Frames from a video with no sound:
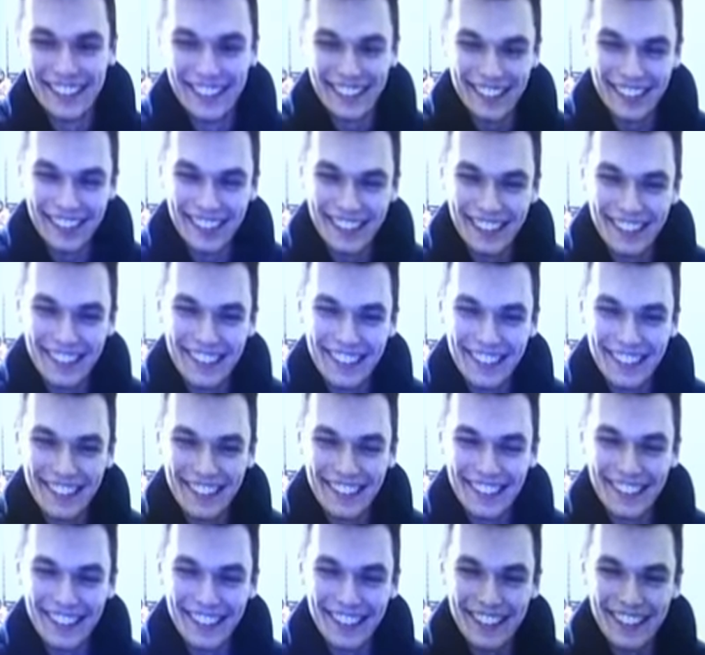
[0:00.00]

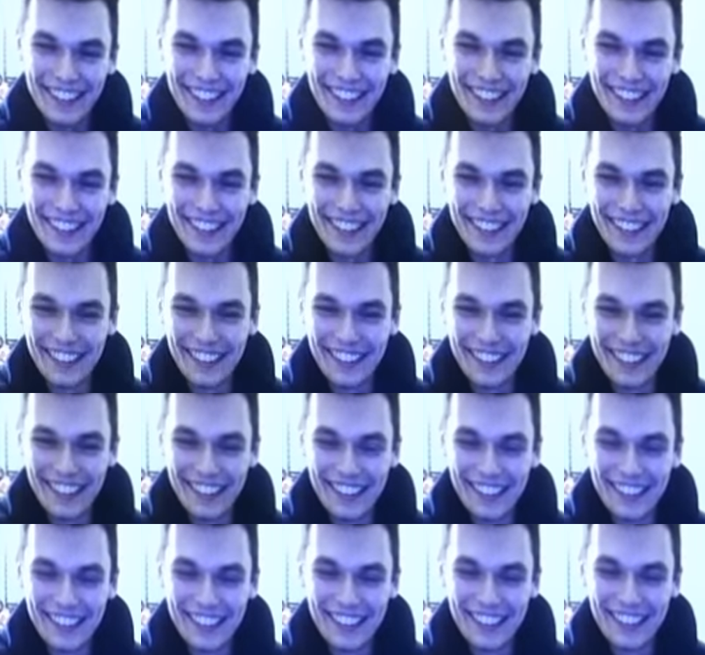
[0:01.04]

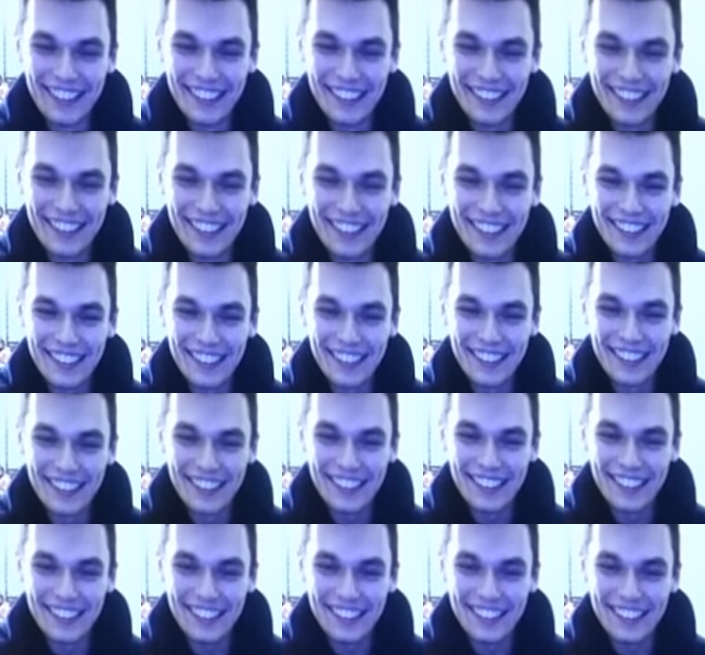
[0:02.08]

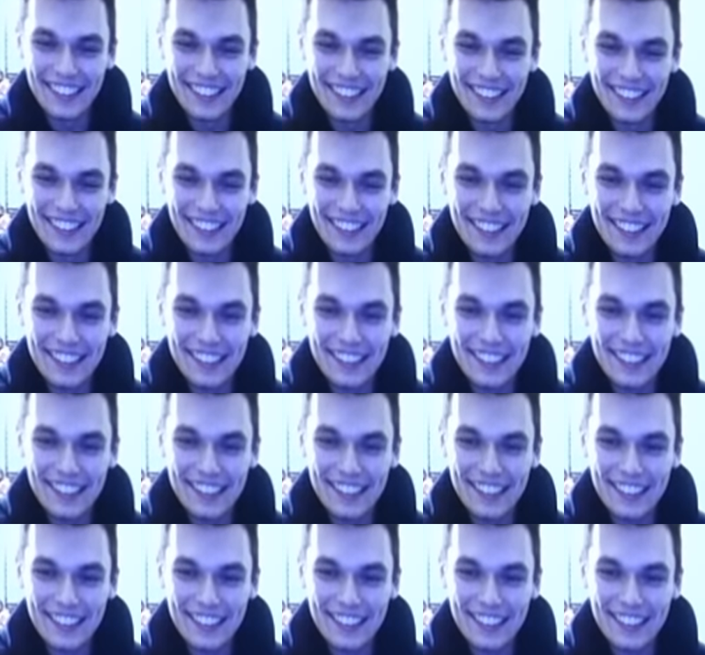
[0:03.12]
The person shown says nothing.